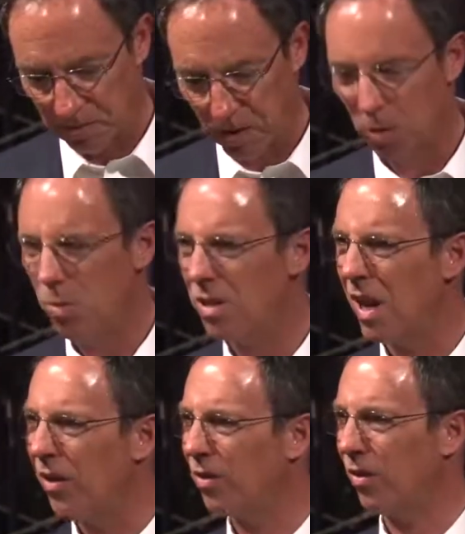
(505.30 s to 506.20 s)
Who
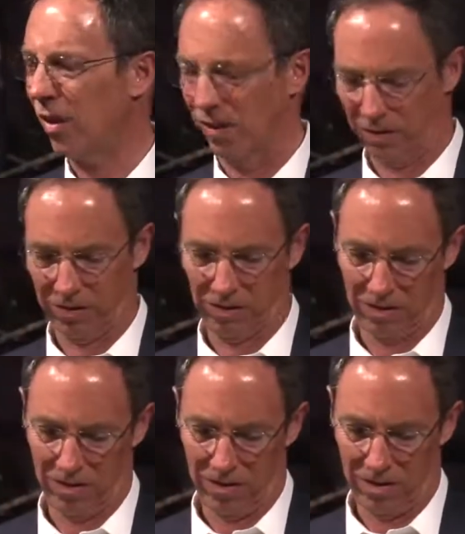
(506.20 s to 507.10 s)
does this?
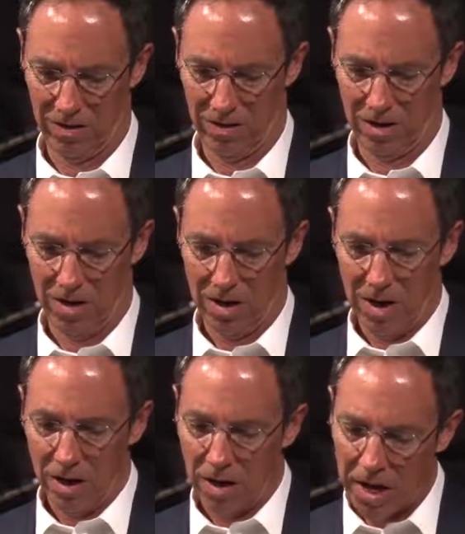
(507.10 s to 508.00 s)

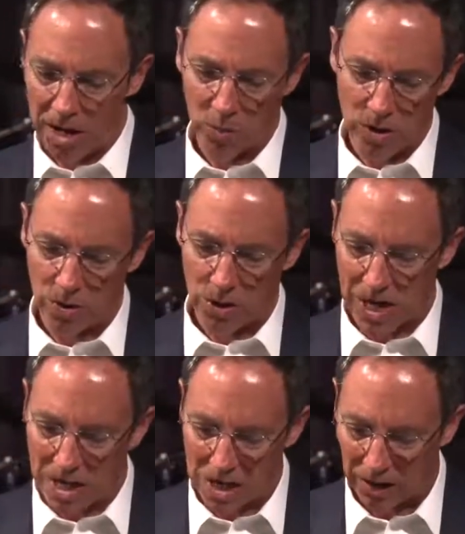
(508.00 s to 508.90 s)
Then would you
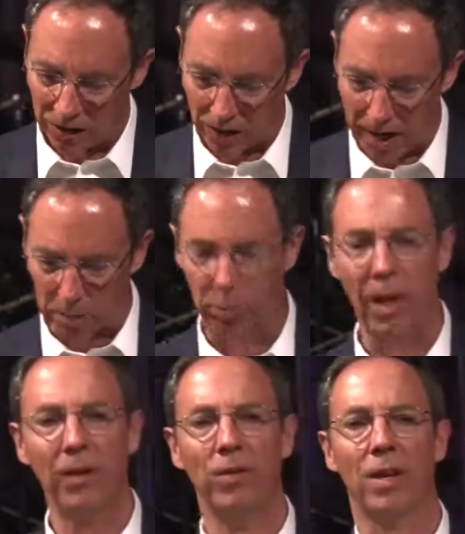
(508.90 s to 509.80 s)
say things like,
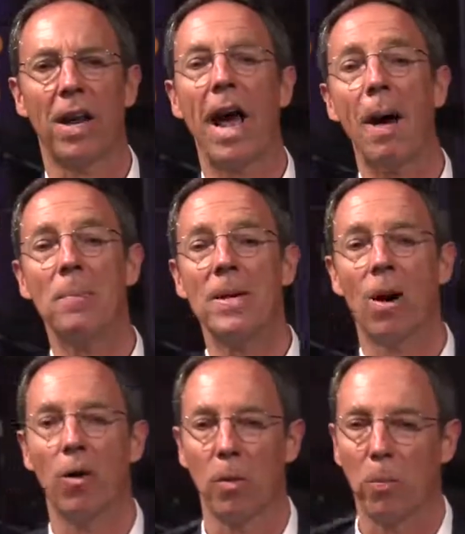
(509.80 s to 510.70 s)
Blessed, happy
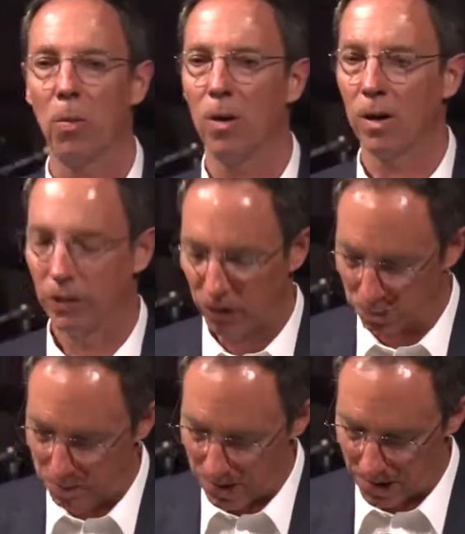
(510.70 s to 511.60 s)
are the poor in
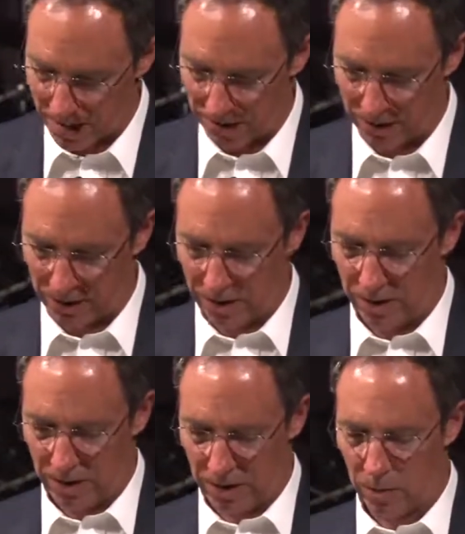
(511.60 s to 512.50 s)
spirit?
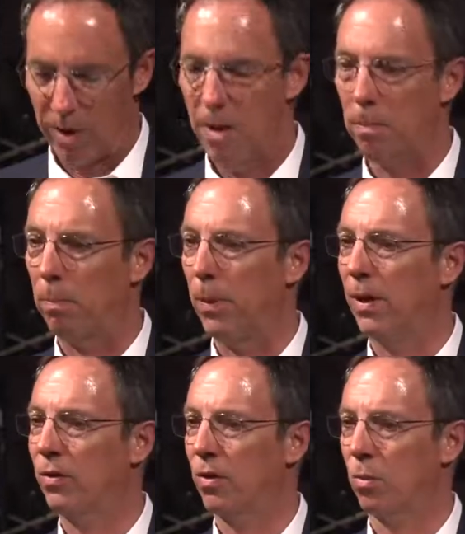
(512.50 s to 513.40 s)
Why not
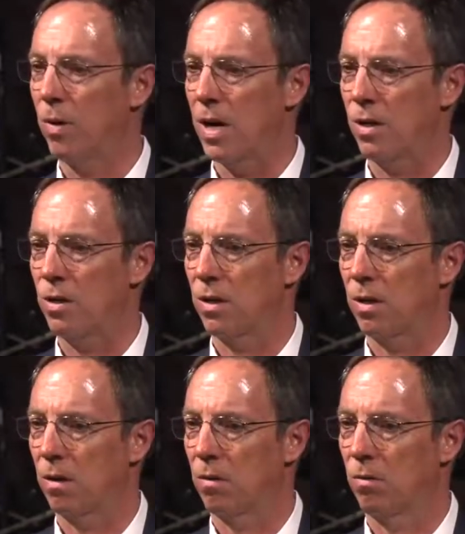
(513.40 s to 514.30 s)
bless the rich and
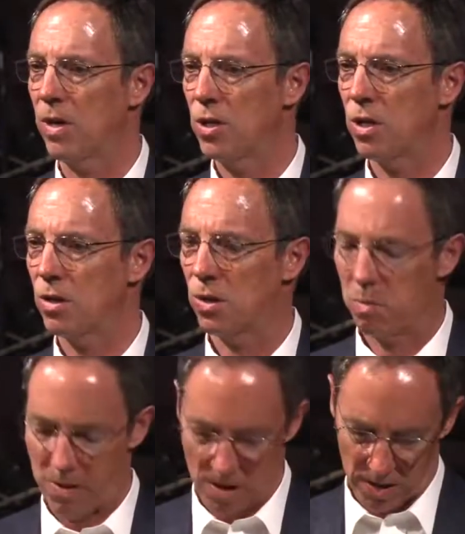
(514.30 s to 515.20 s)
the rich in
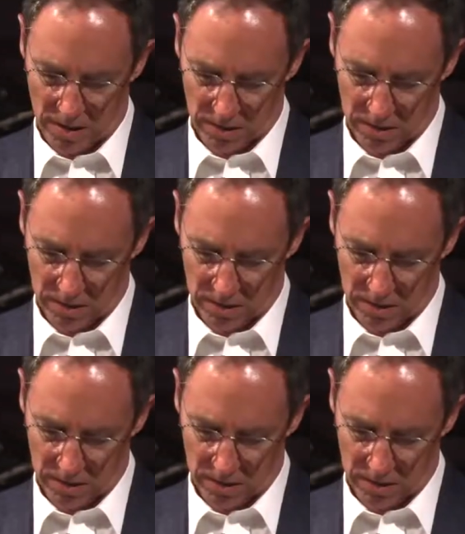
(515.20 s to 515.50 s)
spirit?